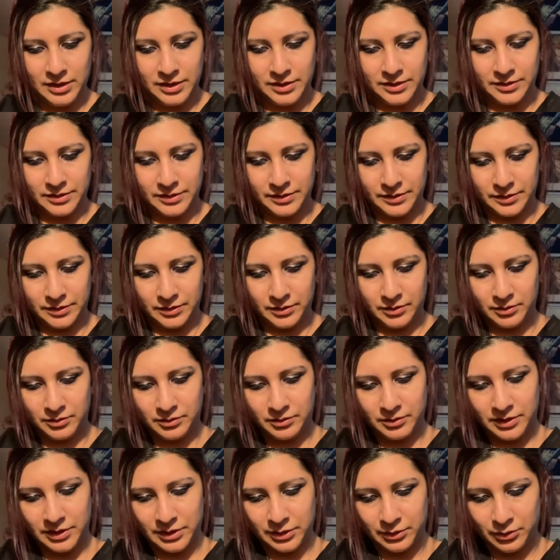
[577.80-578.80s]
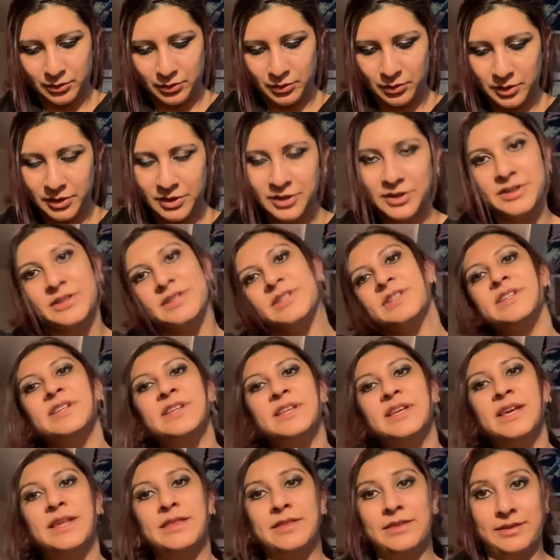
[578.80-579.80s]
So in order to
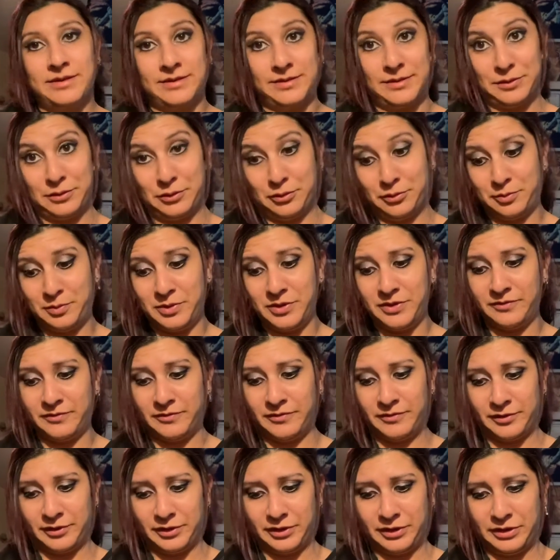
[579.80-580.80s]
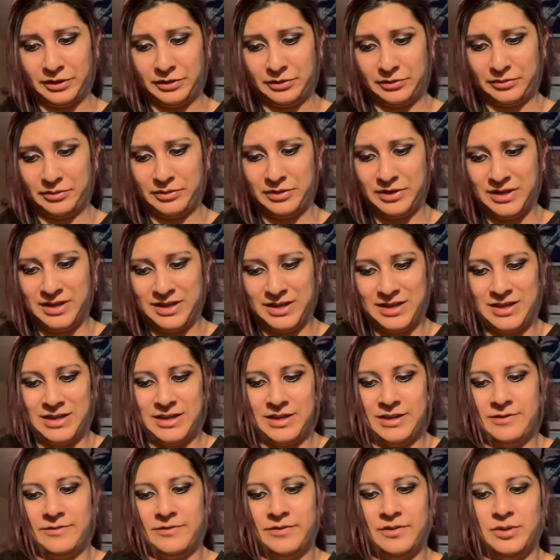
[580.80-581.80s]
get this open for you,
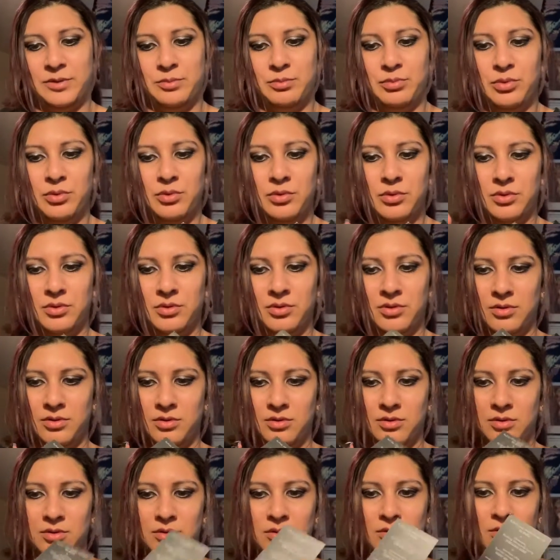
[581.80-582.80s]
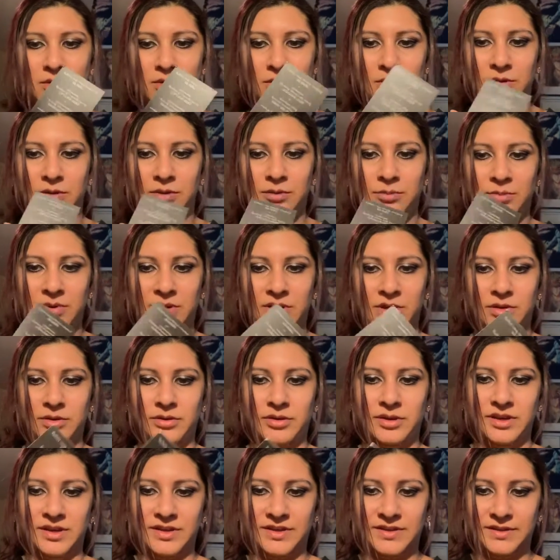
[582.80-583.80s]
I have to pull a little bit on
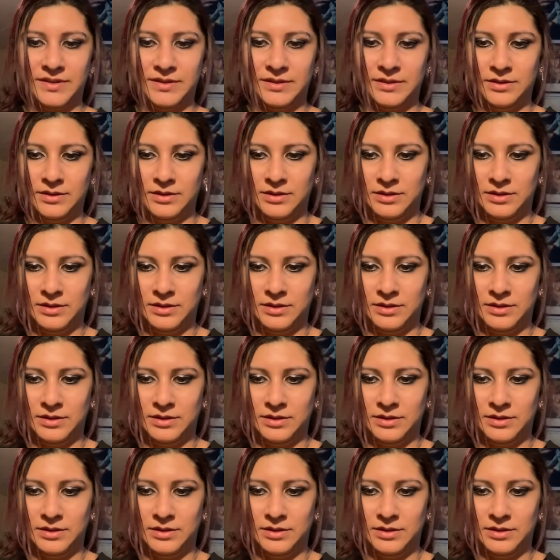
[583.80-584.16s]
this.